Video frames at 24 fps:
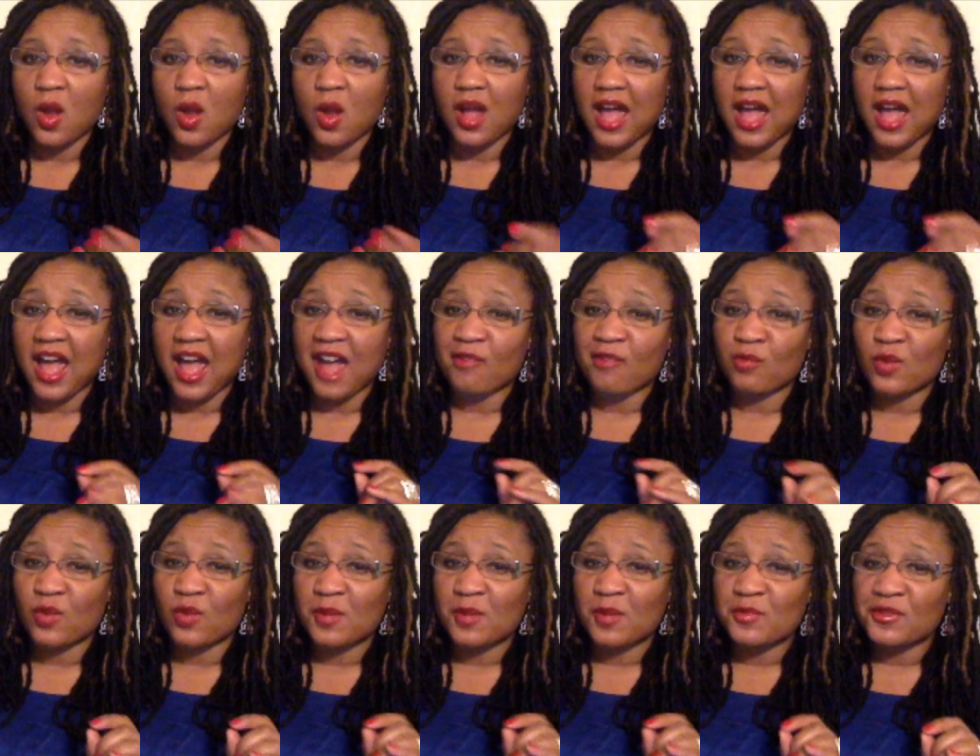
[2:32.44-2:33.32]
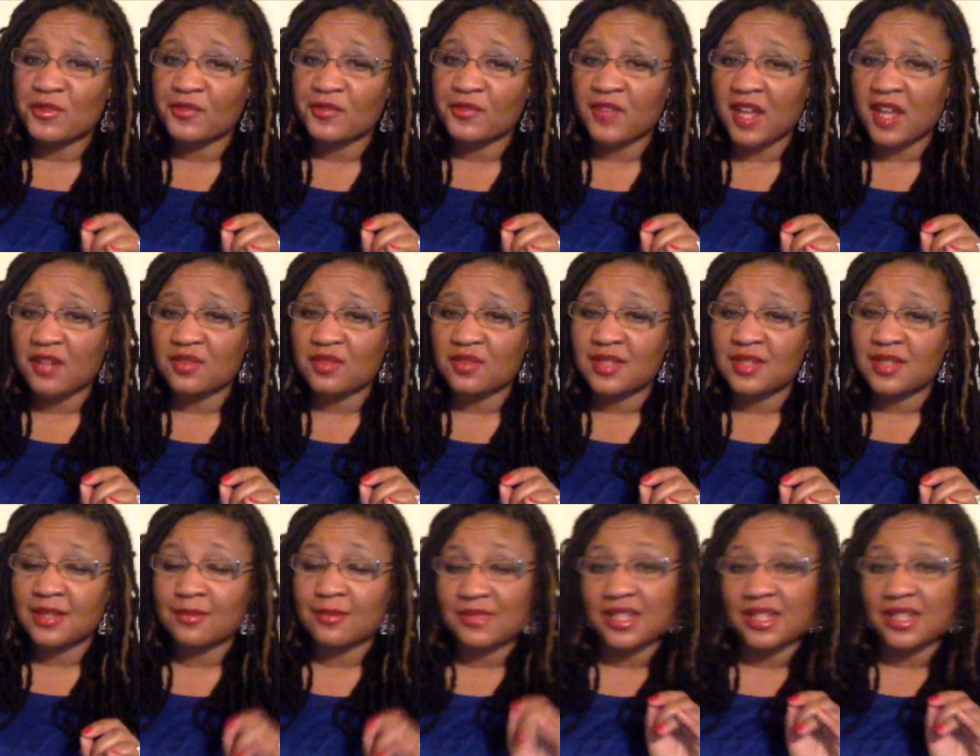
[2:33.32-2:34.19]
I have one more final
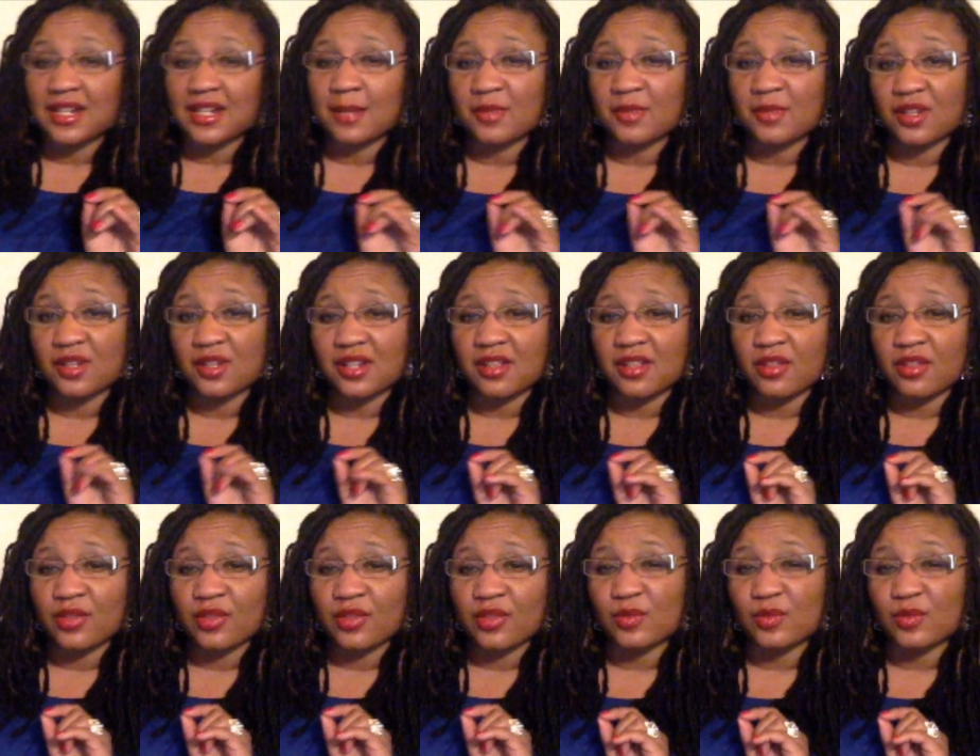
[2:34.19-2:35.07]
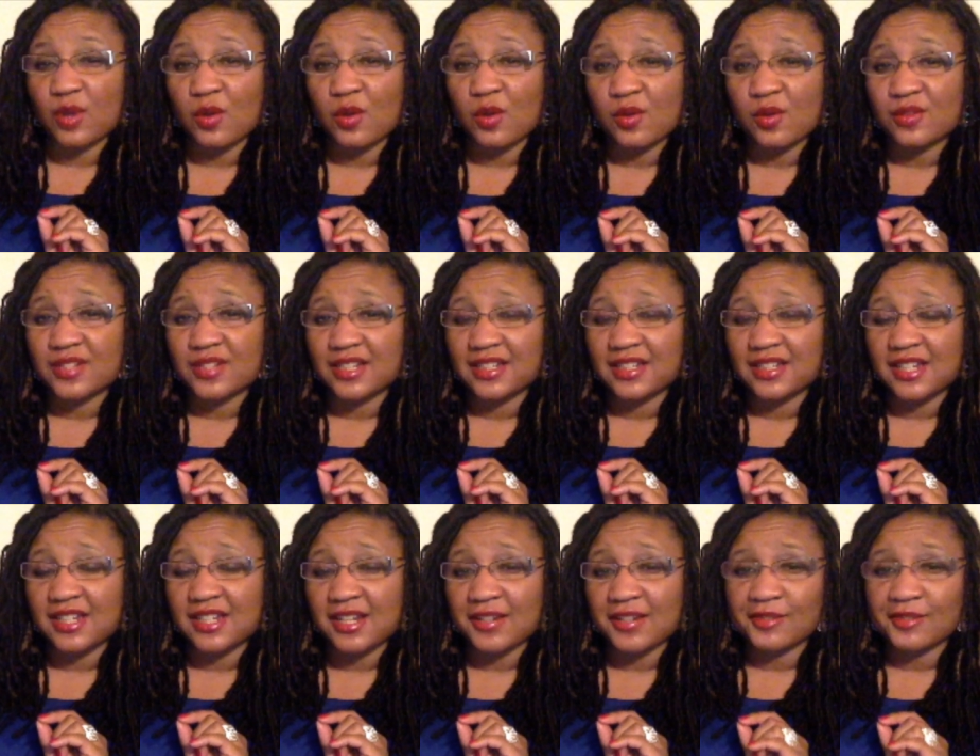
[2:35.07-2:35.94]
tip that I'm going to throw on in
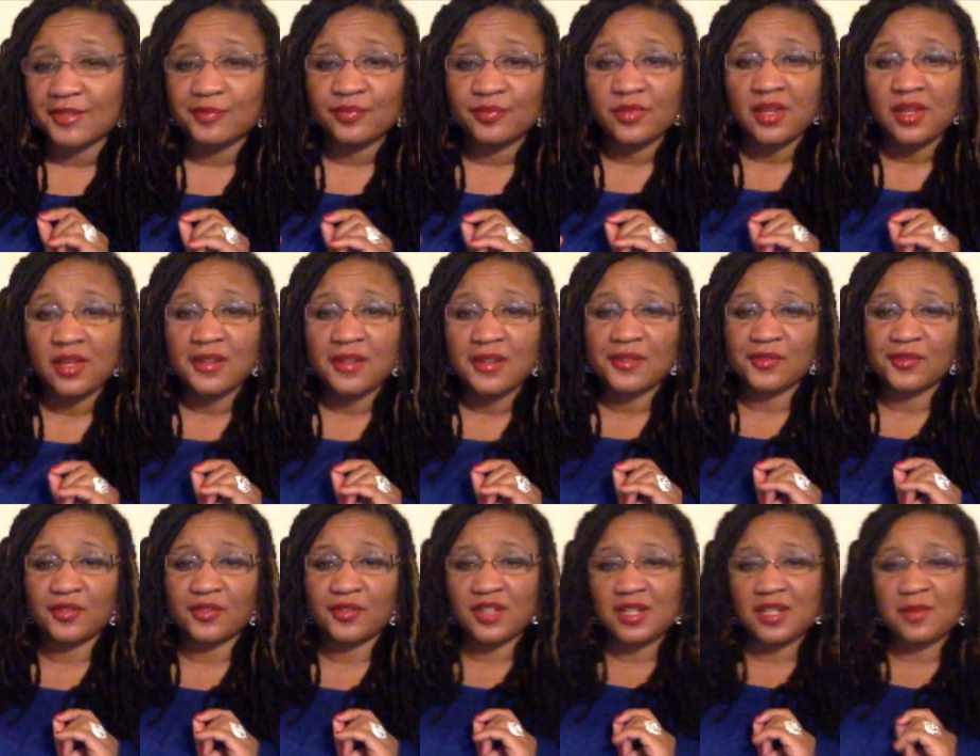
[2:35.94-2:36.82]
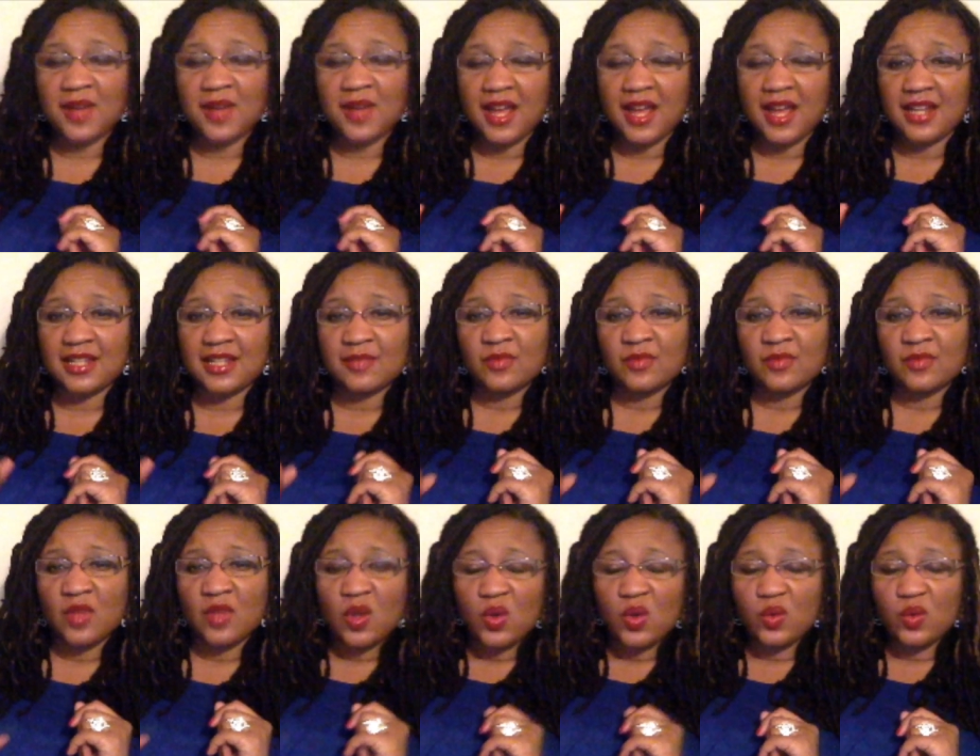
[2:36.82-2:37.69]
there for anybody
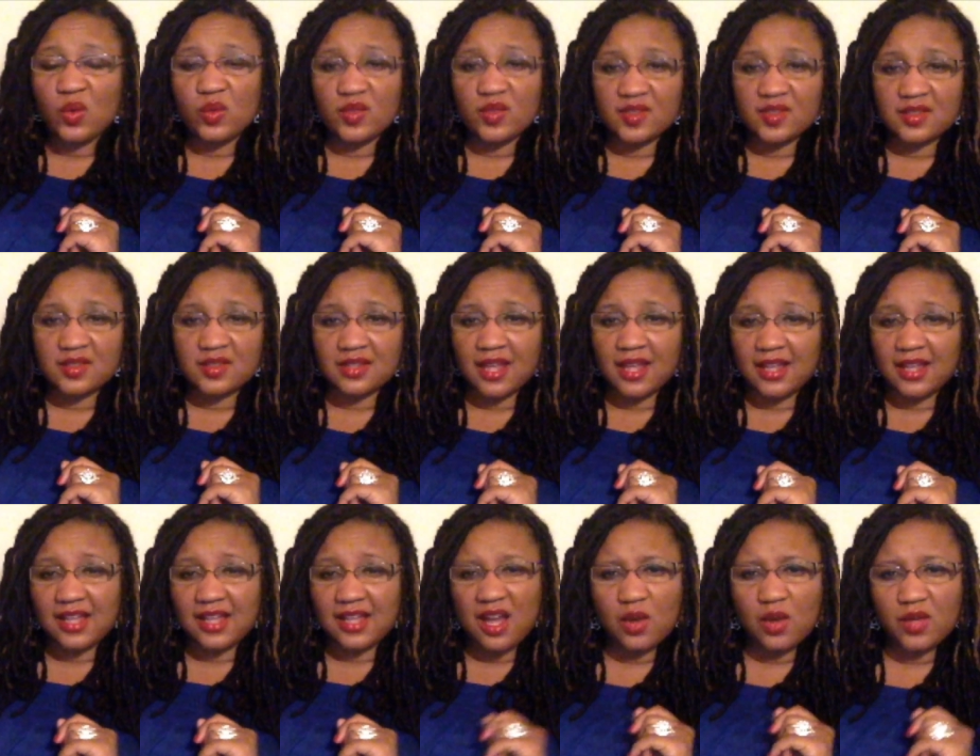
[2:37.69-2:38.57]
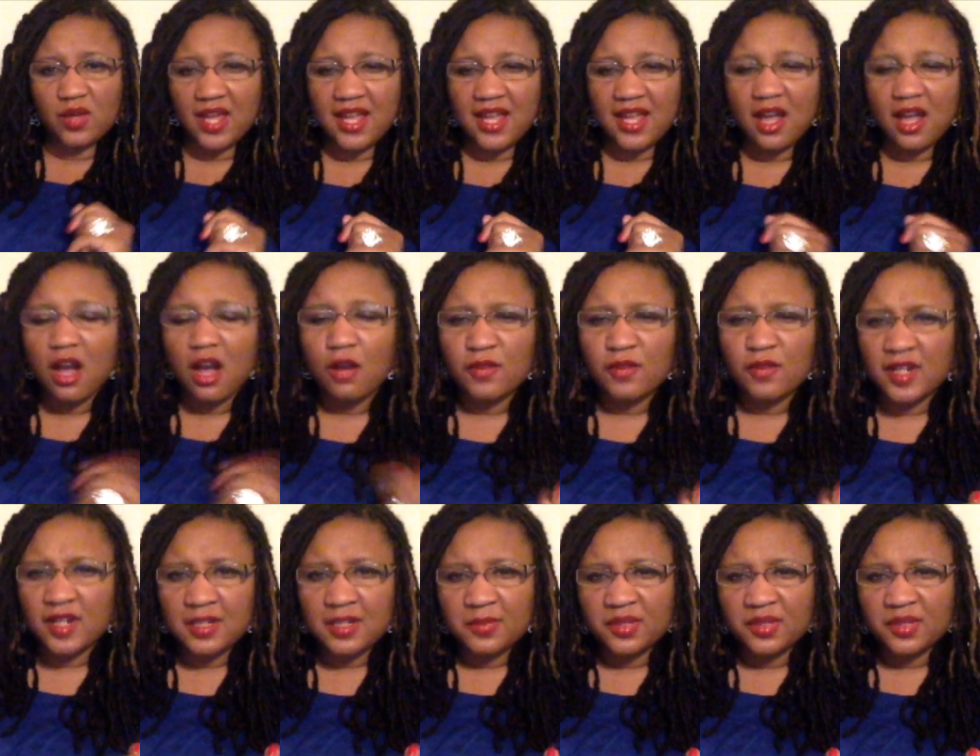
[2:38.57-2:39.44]
who's like, okay, I
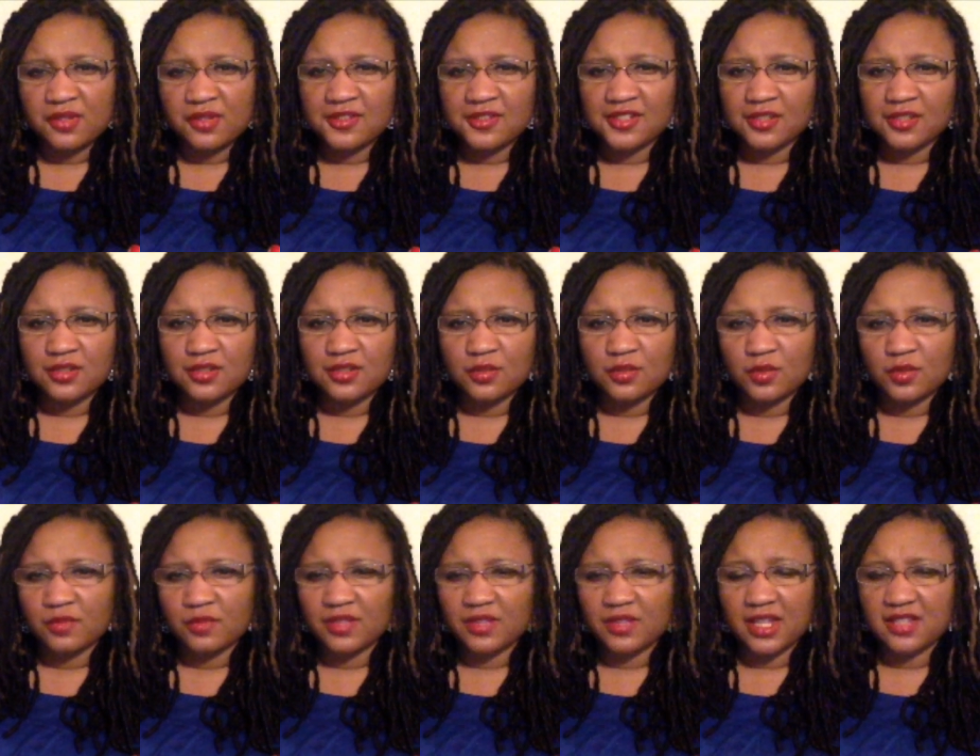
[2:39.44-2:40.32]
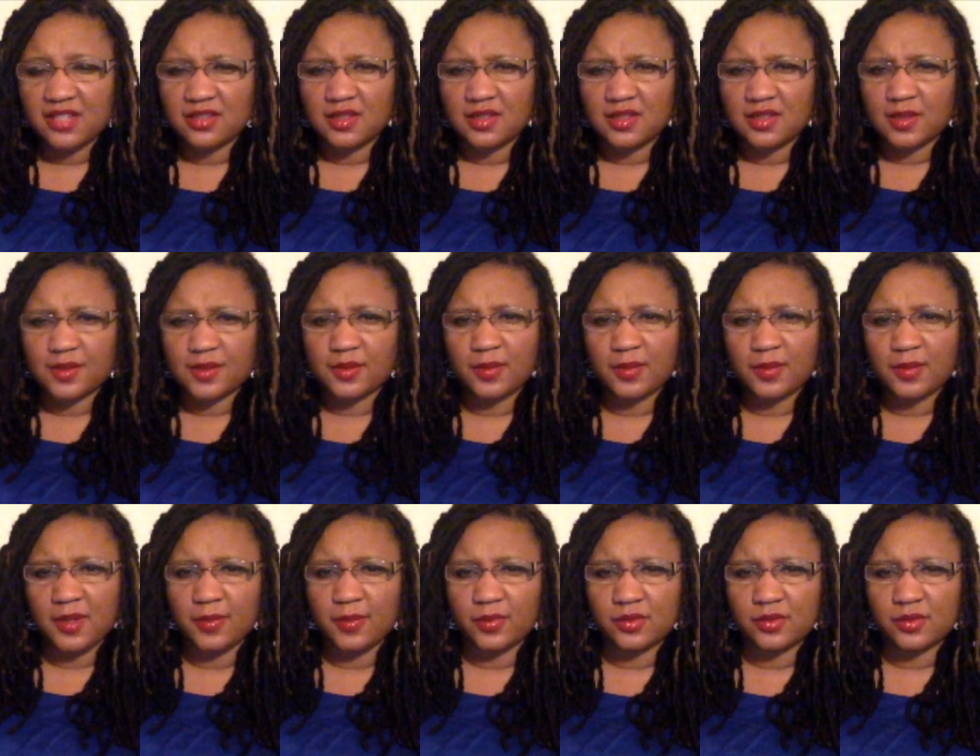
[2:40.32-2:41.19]
already build genuine relationships with
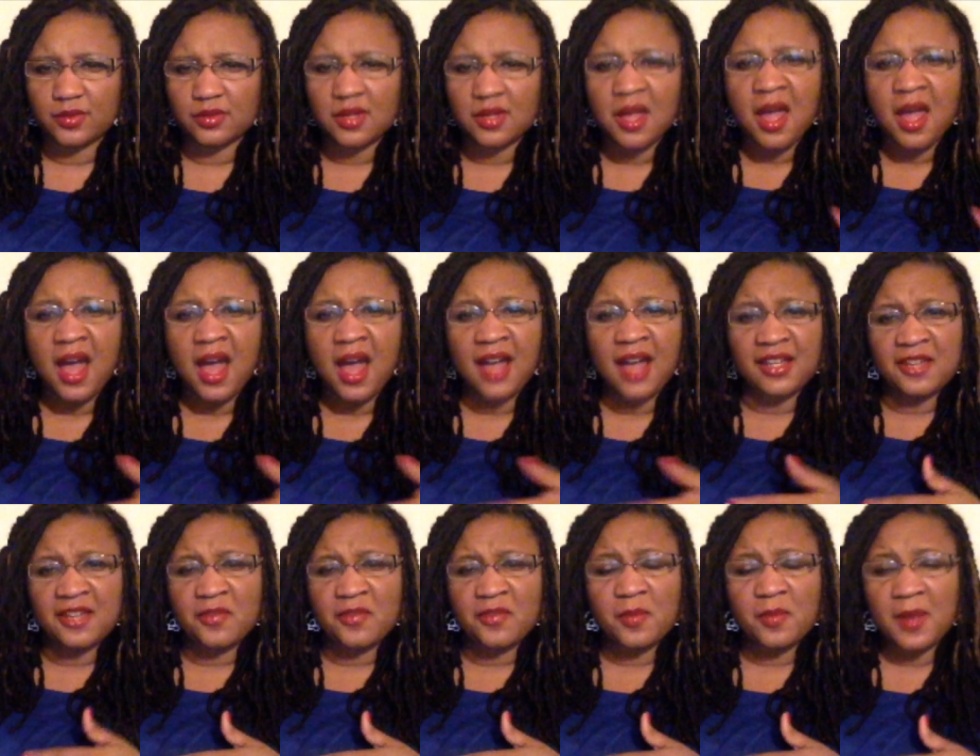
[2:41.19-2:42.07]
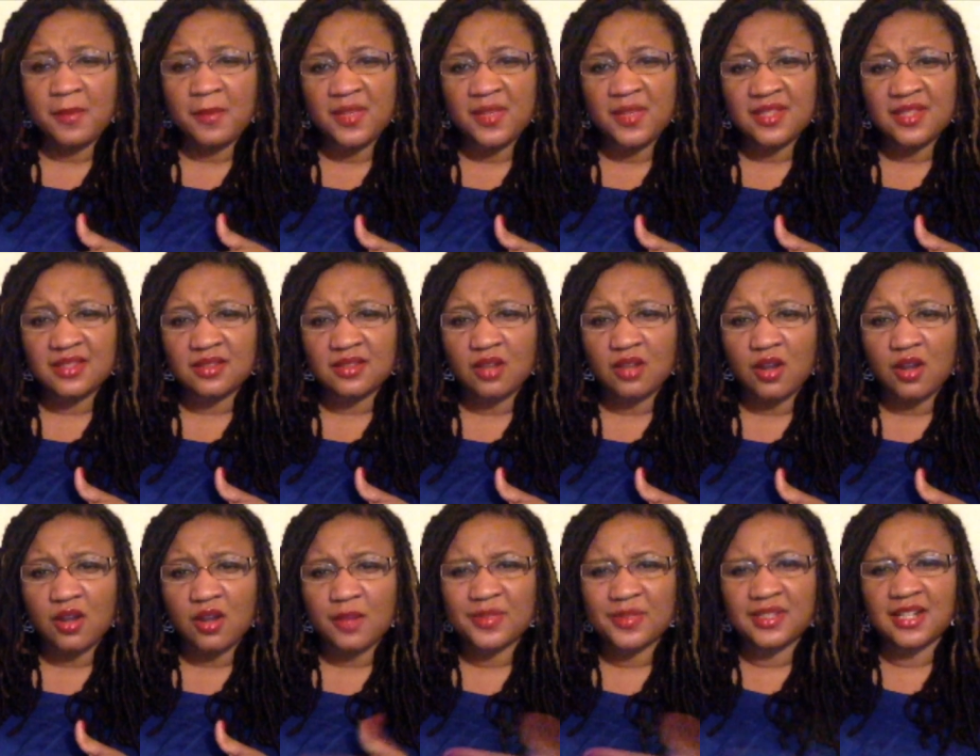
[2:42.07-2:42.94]
people. I give them my business
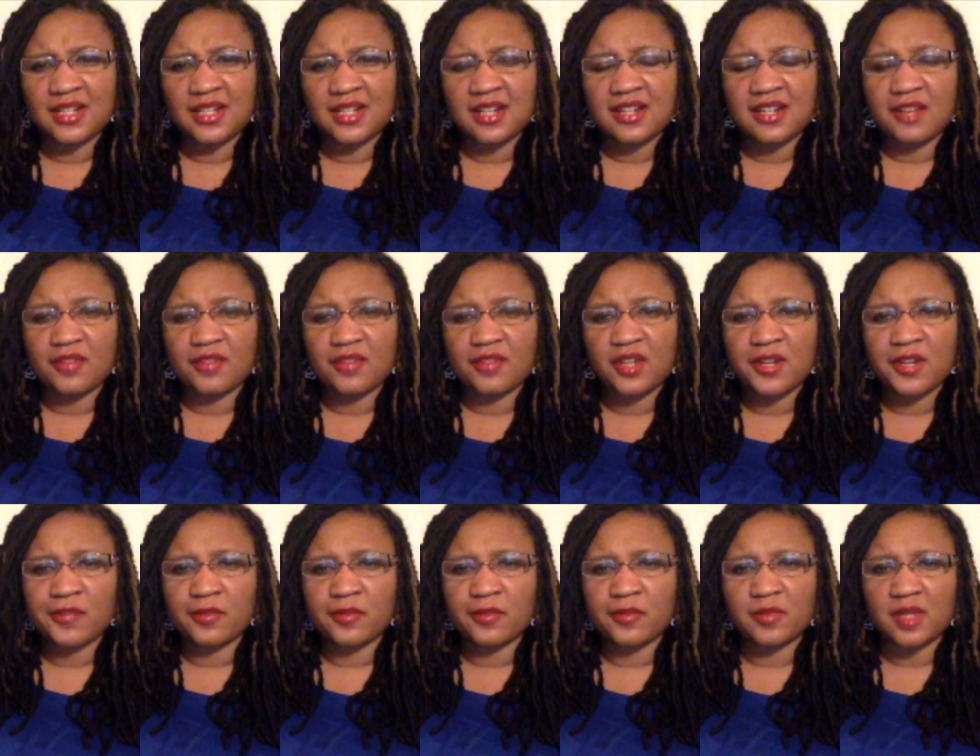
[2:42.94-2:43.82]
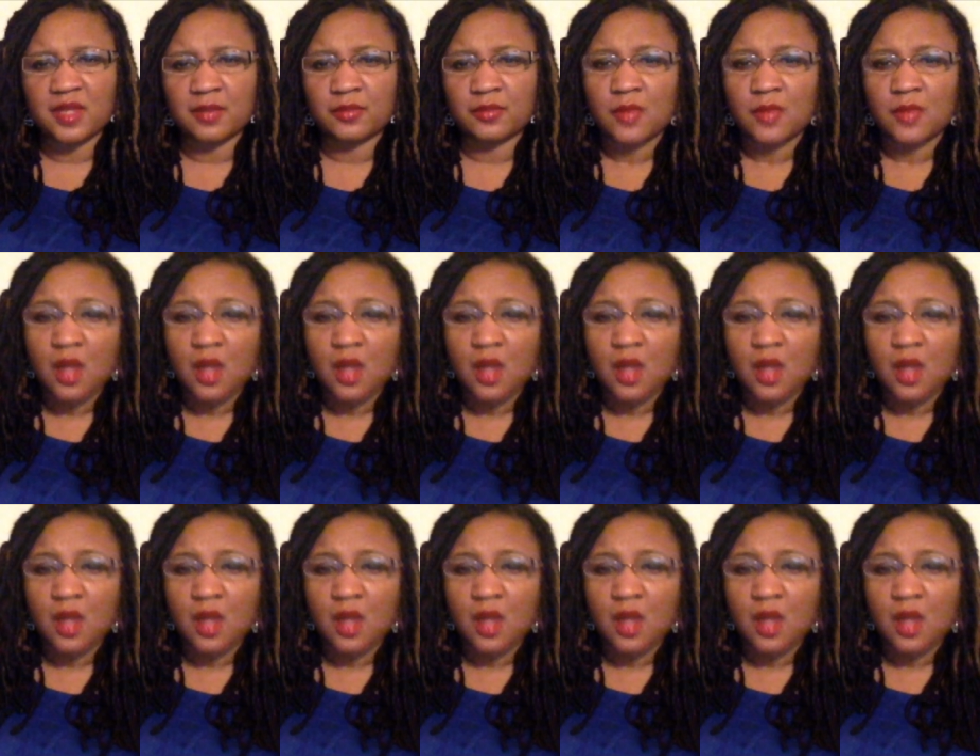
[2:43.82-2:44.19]
card, but then I never hear from them.